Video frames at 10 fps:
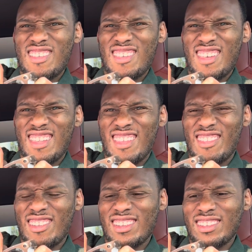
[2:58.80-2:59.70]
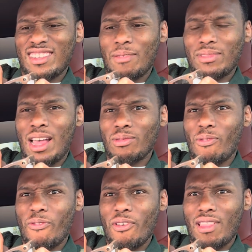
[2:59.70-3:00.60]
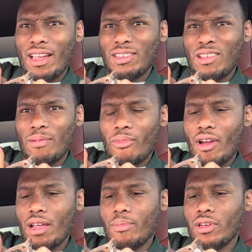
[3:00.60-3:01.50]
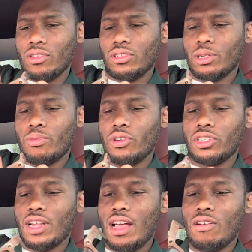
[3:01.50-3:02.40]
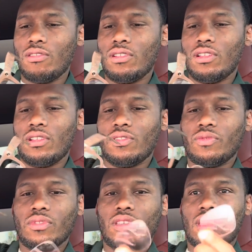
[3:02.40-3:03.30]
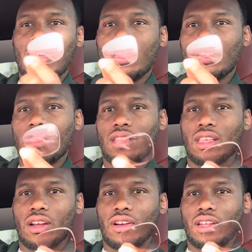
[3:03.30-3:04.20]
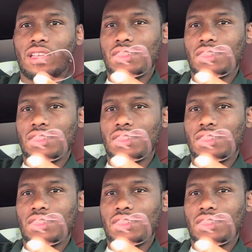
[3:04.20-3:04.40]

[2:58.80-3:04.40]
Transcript: And it sometimes will feel like it's gonna break, but you just push it out and there it is.